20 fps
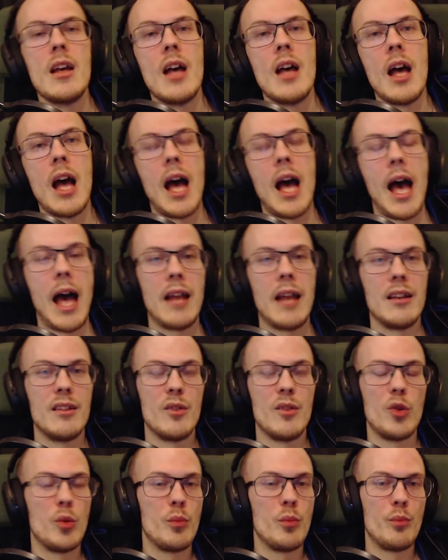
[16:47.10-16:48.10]
And
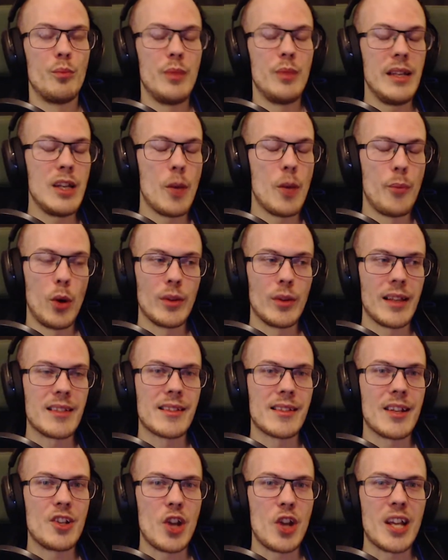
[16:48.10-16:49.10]
being a pole dance
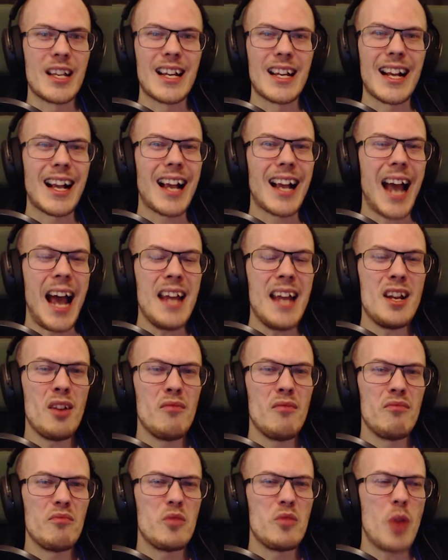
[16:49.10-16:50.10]
teacher, kind of,
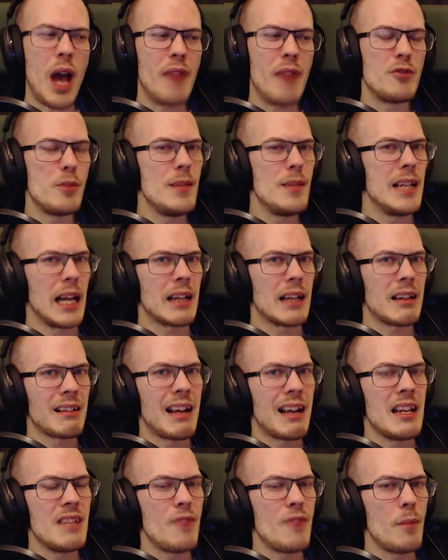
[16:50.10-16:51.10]
you have to be like
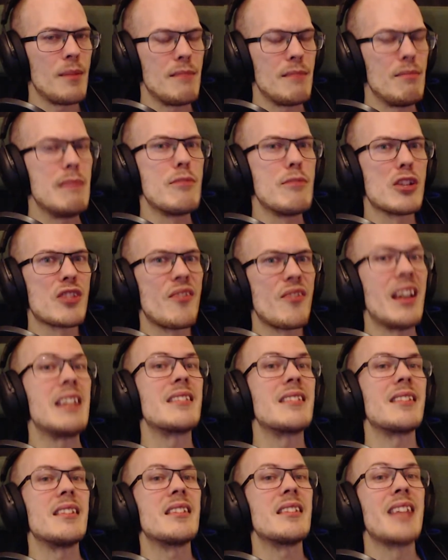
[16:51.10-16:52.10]
kind of up in people's
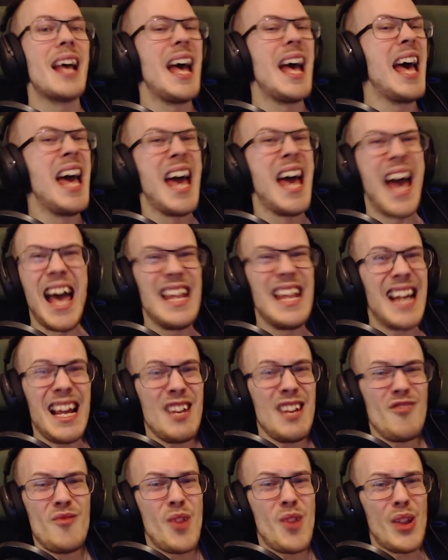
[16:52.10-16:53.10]
faces, and I
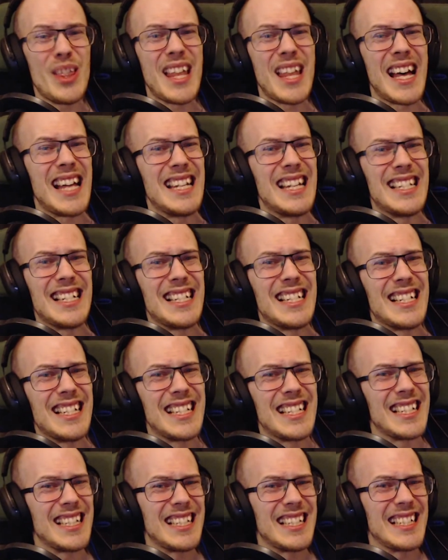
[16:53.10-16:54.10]
don't want that,
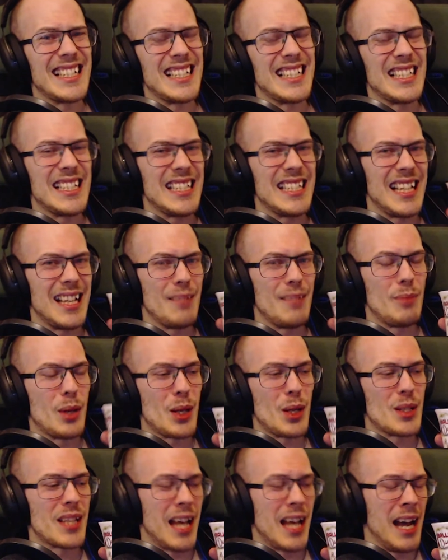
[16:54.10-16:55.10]

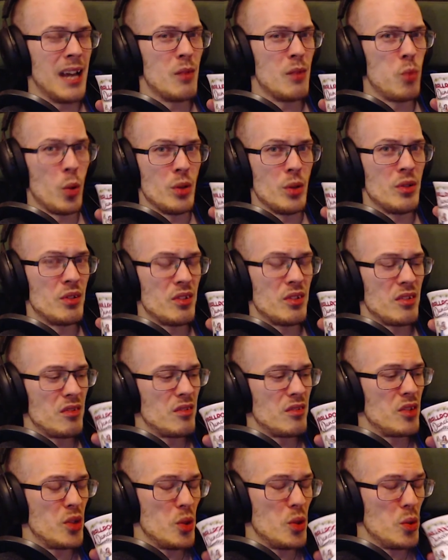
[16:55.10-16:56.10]
because I want
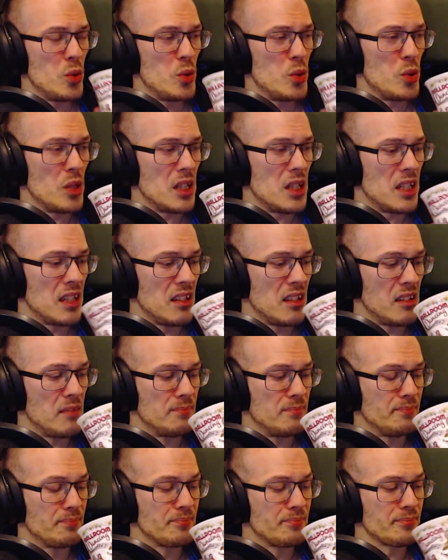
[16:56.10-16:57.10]

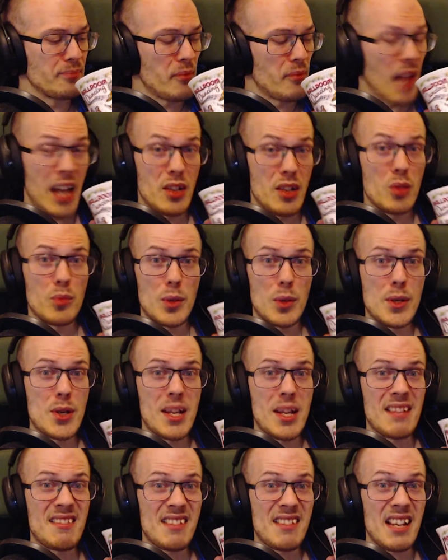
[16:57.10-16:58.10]
to I don't want to
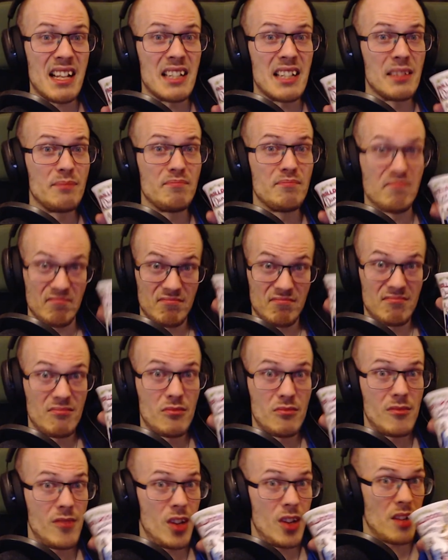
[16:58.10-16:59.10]
get sick.
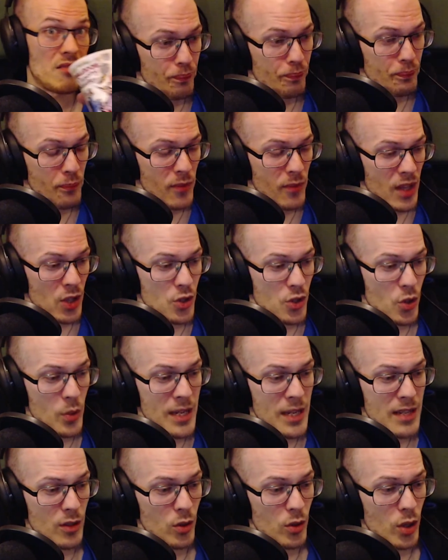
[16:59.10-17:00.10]
Cheers. So in
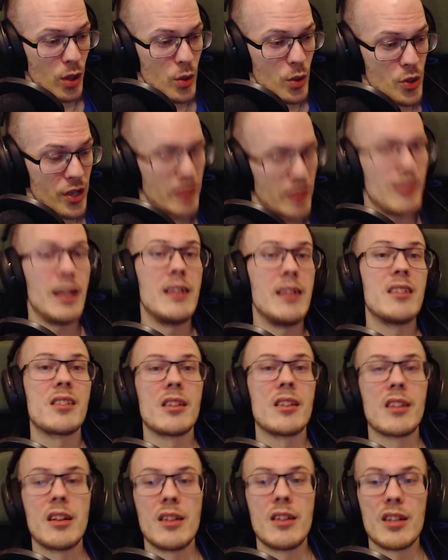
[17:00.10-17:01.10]
conclusion, ladies and
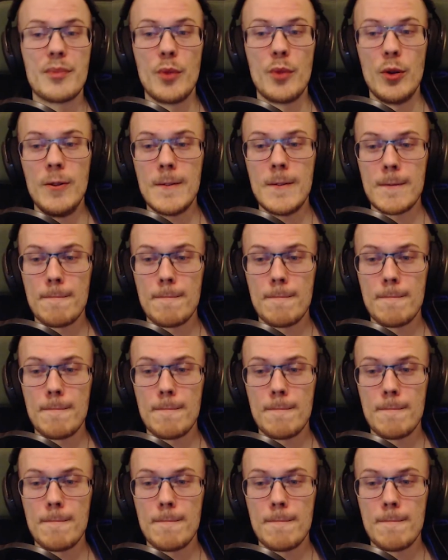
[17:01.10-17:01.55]
dental spoons,